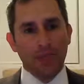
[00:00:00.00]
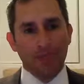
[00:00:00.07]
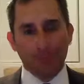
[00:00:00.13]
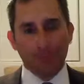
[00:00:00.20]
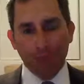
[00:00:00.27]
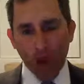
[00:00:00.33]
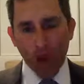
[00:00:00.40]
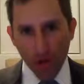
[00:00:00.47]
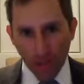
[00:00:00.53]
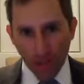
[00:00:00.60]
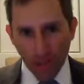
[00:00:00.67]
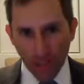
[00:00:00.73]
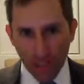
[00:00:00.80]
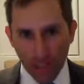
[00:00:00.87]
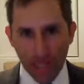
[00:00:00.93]

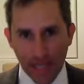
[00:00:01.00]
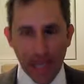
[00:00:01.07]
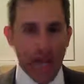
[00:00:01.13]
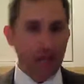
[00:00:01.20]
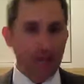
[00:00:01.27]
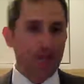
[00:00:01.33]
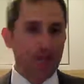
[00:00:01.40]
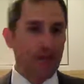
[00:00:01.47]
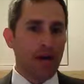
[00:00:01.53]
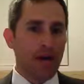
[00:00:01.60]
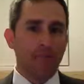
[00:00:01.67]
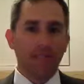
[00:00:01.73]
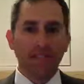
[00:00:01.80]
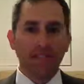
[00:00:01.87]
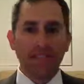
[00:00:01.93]
Personally, I do not
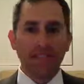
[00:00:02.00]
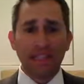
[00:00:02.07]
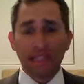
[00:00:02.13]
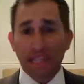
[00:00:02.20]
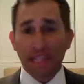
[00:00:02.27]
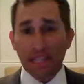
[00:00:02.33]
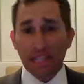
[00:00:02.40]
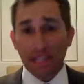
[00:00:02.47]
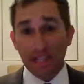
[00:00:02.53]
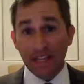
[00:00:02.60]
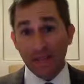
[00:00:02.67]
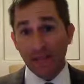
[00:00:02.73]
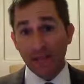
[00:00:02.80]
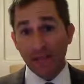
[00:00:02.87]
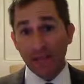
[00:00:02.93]

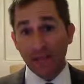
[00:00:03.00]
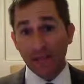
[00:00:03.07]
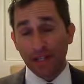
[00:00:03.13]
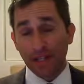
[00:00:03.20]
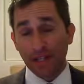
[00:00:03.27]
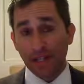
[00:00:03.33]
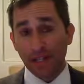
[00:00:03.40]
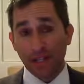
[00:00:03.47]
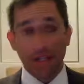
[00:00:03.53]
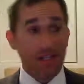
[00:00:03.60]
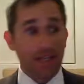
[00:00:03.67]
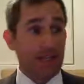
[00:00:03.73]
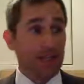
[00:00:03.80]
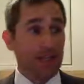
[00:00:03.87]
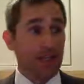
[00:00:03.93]
believe that
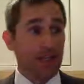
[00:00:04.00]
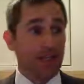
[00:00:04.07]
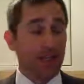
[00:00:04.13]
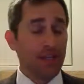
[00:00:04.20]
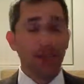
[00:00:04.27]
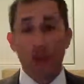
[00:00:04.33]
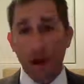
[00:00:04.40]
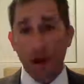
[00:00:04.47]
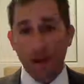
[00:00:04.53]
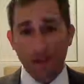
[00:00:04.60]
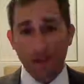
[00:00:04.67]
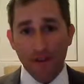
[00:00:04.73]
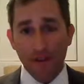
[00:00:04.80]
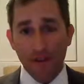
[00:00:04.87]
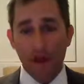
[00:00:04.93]

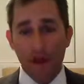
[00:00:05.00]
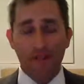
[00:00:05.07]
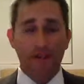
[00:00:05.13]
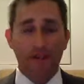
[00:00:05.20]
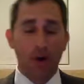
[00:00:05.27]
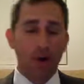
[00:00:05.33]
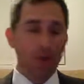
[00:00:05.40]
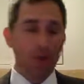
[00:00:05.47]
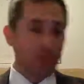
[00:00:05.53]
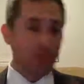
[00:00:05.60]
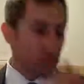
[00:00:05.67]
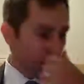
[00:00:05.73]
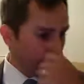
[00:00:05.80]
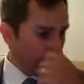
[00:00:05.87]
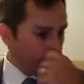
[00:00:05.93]
UFOs
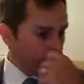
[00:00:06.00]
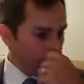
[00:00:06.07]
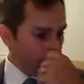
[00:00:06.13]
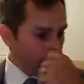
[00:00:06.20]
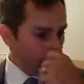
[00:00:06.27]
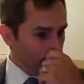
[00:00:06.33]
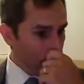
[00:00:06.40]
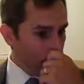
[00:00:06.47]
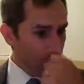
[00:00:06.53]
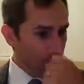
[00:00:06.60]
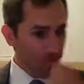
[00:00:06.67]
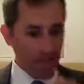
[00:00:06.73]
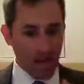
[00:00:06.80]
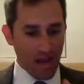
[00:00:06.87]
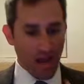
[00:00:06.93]

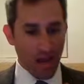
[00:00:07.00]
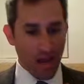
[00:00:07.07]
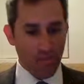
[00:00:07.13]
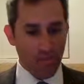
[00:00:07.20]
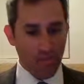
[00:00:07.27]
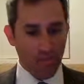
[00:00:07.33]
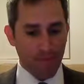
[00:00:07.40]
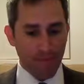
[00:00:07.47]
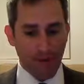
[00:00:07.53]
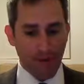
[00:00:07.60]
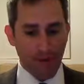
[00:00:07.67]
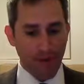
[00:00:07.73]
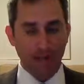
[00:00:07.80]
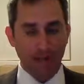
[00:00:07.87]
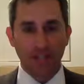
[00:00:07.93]
are
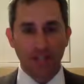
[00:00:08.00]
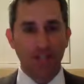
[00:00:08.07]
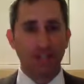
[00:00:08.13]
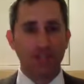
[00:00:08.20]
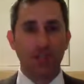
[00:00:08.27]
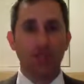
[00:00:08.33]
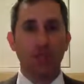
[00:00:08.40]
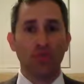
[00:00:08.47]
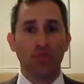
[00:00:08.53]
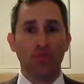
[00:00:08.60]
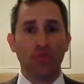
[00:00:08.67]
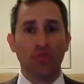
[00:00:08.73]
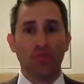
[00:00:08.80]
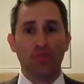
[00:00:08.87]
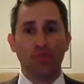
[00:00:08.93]
preparing to
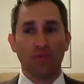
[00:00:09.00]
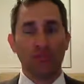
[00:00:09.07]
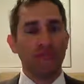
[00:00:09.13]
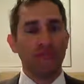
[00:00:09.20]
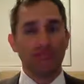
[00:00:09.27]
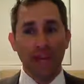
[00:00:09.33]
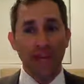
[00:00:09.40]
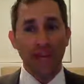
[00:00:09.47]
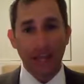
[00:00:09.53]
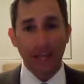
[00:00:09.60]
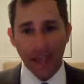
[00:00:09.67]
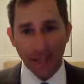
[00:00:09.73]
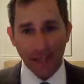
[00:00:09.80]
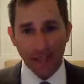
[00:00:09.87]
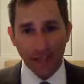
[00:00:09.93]
invade
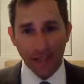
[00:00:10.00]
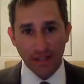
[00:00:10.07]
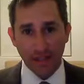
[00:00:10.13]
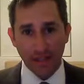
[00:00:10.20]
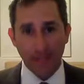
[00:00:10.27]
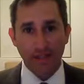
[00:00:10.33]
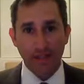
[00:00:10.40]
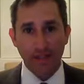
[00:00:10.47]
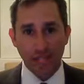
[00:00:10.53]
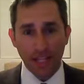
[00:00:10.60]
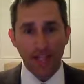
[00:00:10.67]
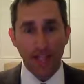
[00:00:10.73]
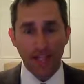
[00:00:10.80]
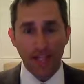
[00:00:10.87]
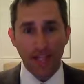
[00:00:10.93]
the
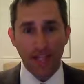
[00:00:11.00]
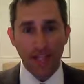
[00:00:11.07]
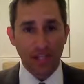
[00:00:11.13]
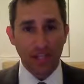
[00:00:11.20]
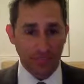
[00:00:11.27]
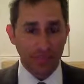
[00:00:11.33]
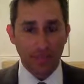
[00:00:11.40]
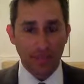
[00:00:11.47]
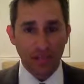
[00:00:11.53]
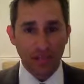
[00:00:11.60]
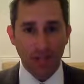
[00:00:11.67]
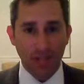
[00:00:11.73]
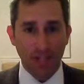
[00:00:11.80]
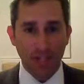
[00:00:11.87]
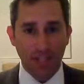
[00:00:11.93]

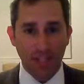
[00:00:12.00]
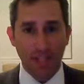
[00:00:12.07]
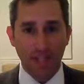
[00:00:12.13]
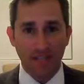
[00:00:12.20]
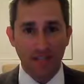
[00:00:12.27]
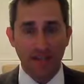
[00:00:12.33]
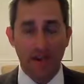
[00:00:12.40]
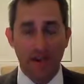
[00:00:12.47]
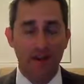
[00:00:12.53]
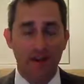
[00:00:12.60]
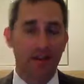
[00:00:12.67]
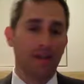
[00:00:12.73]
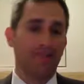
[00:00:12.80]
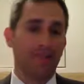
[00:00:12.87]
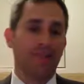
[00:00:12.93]
United States of America.